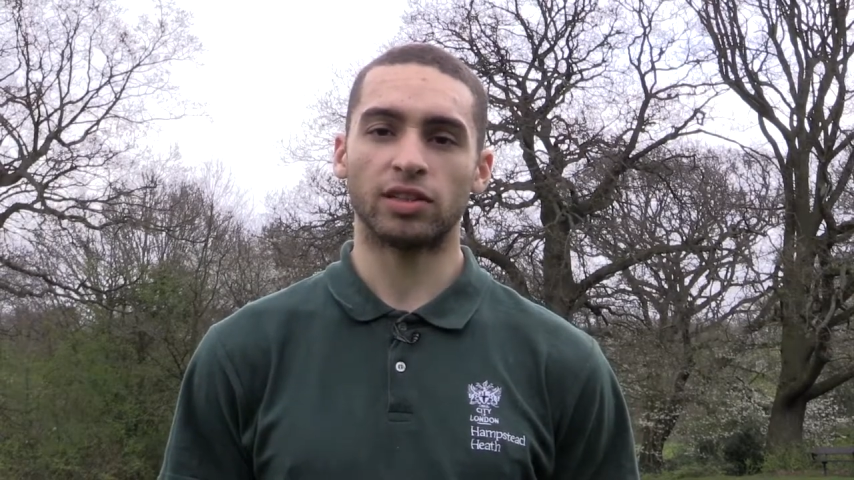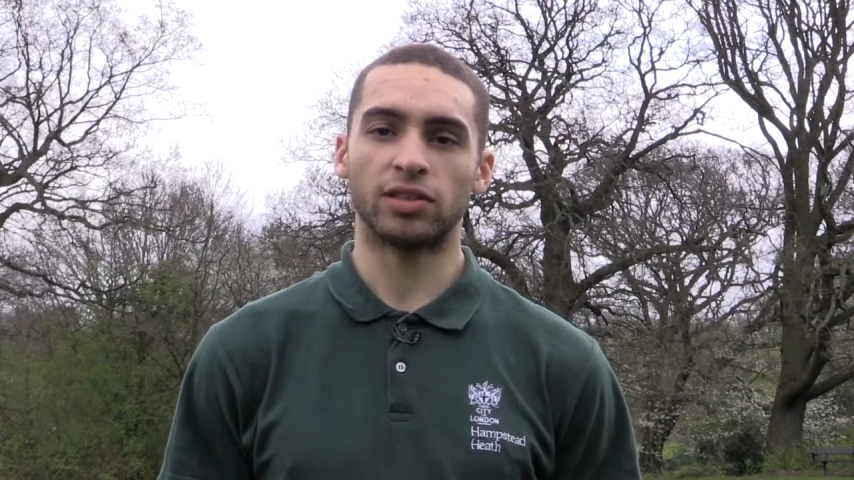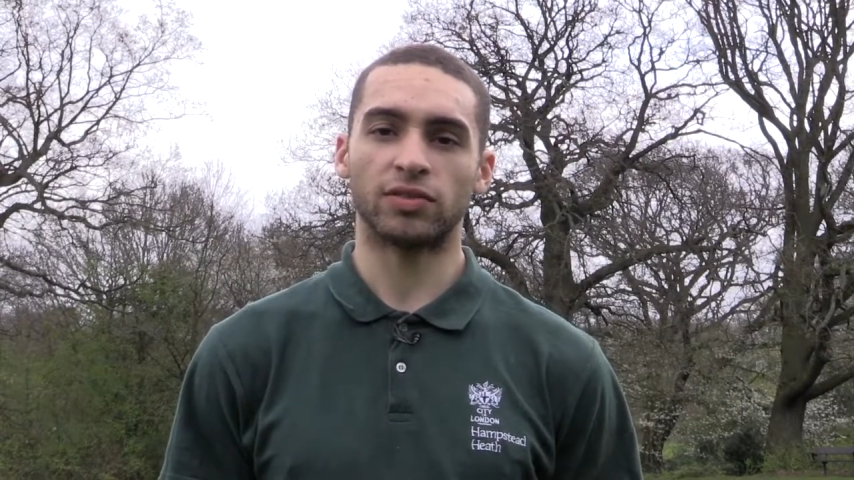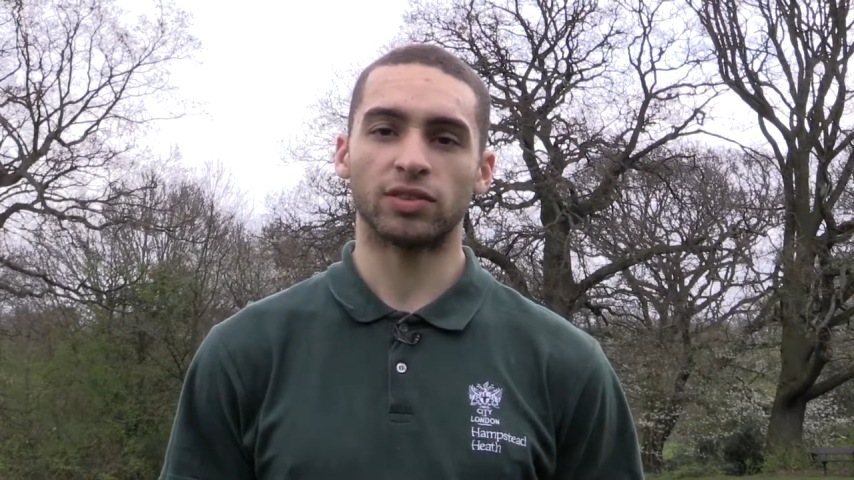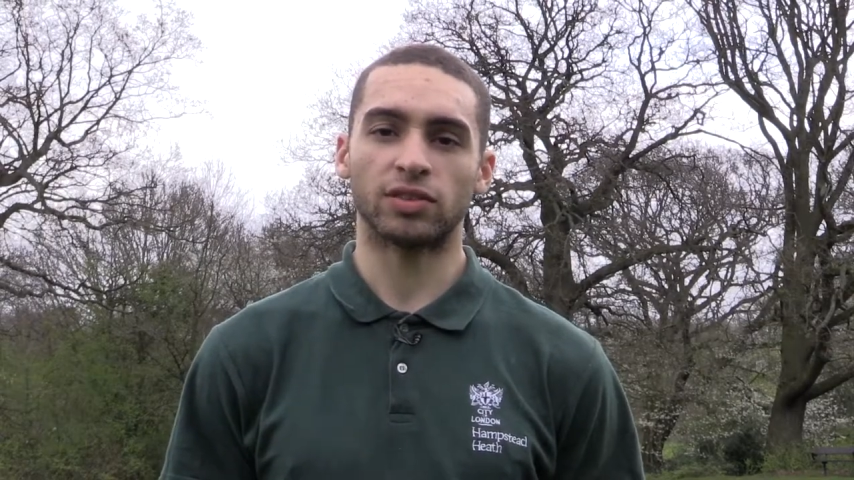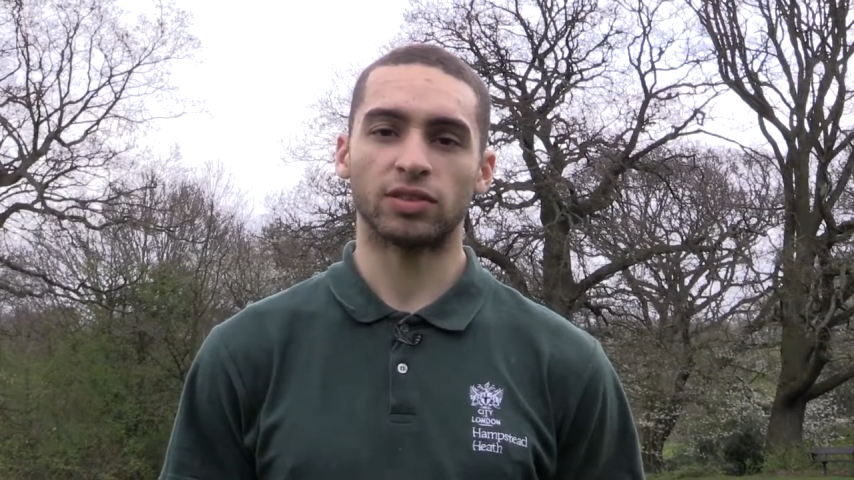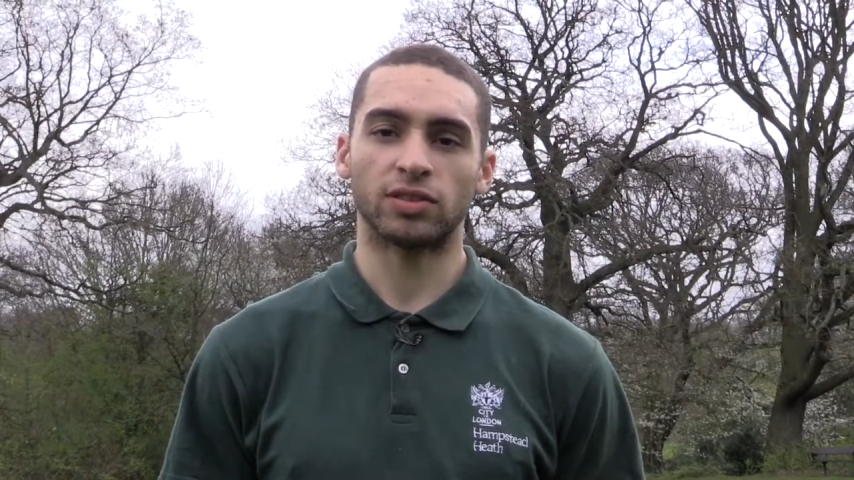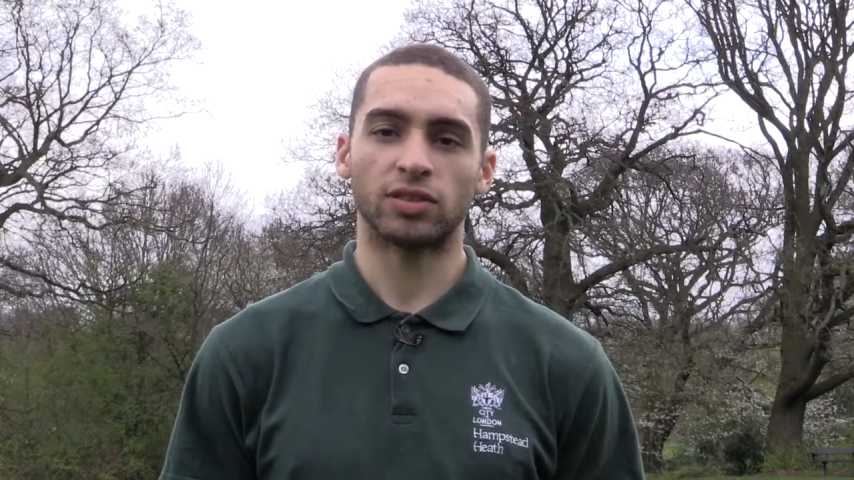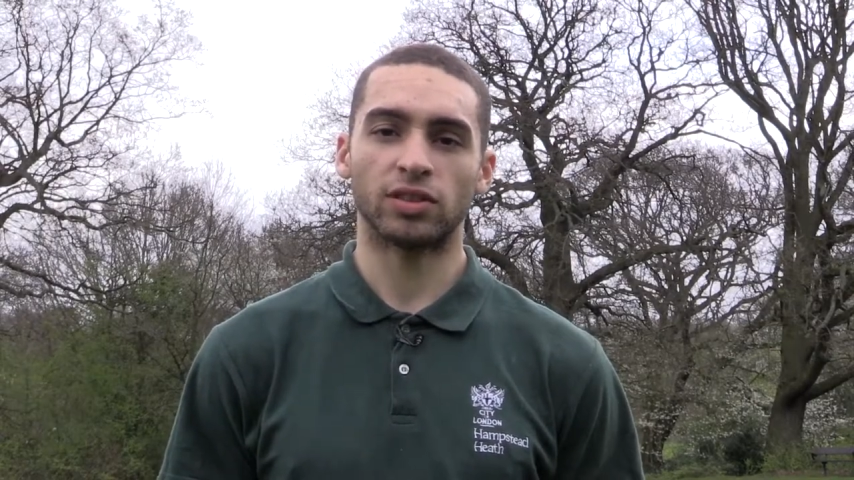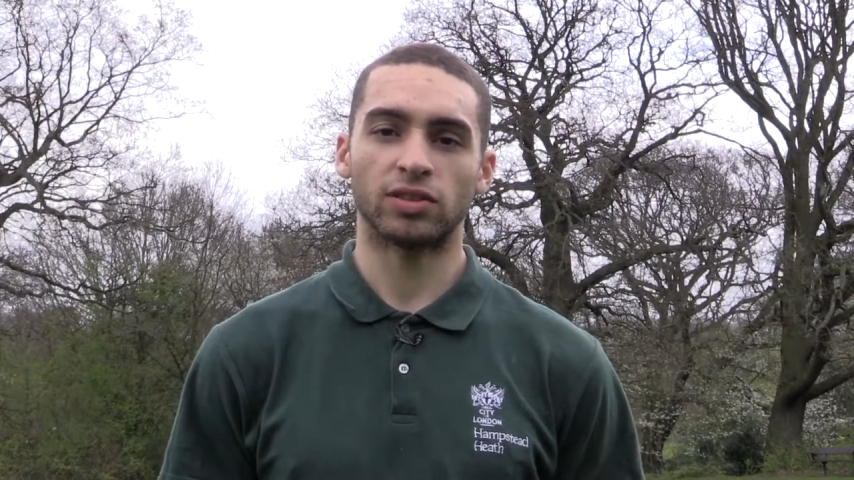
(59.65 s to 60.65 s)

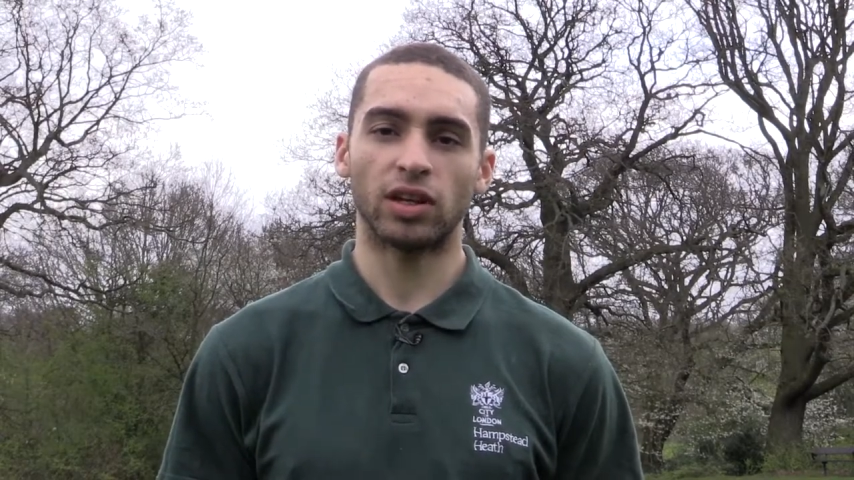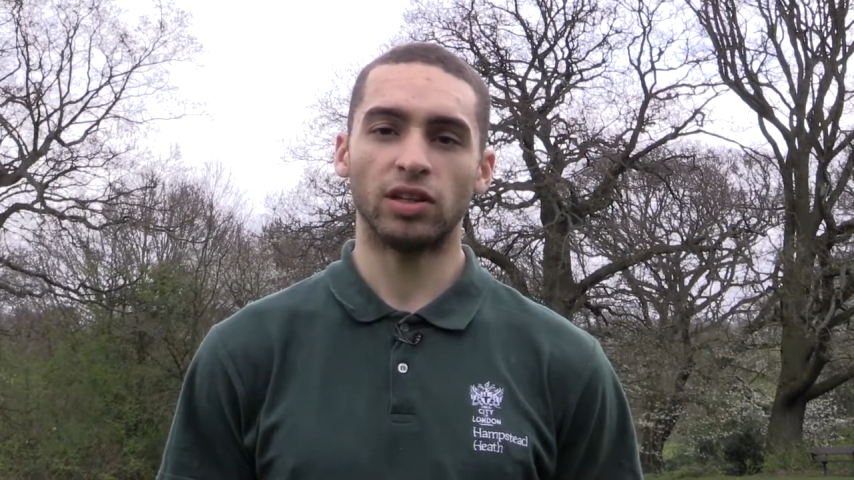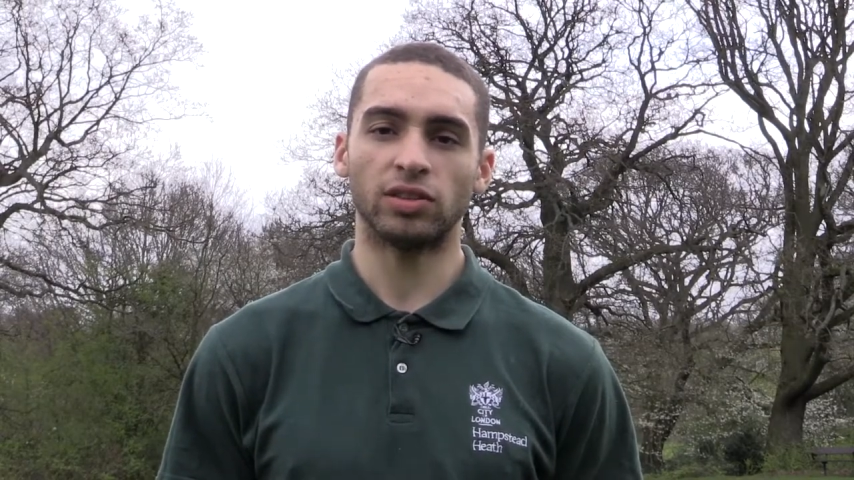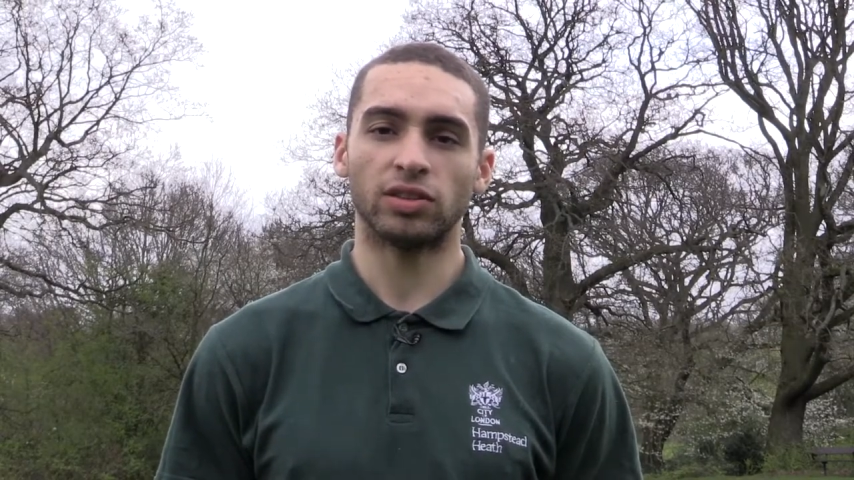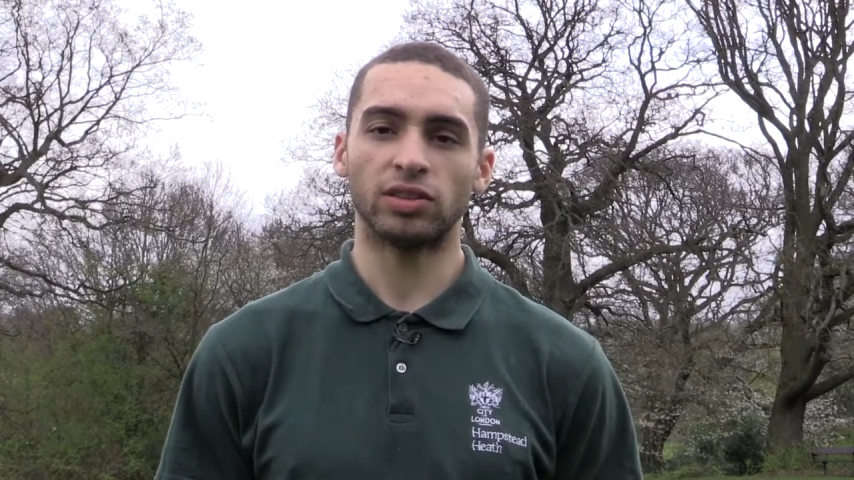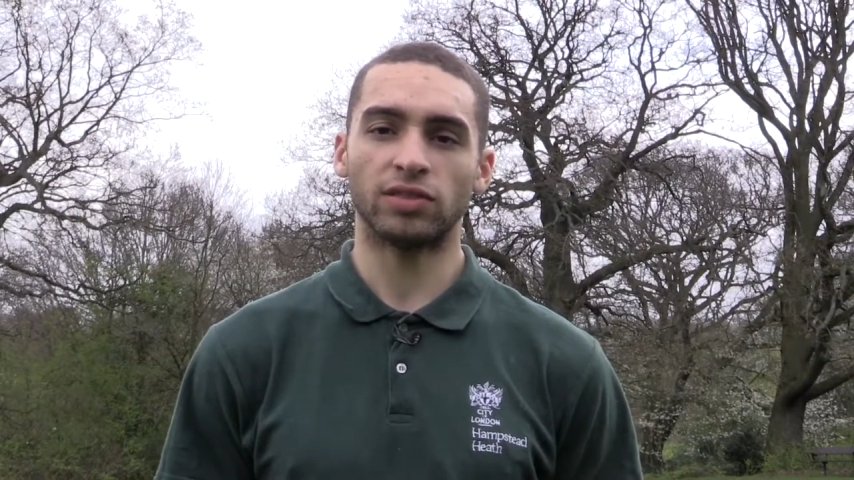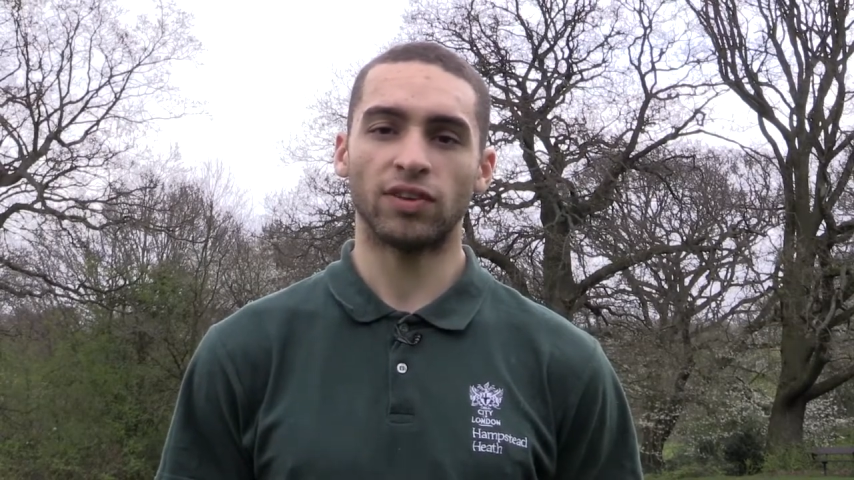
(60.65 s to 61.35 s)
difference, so I looked into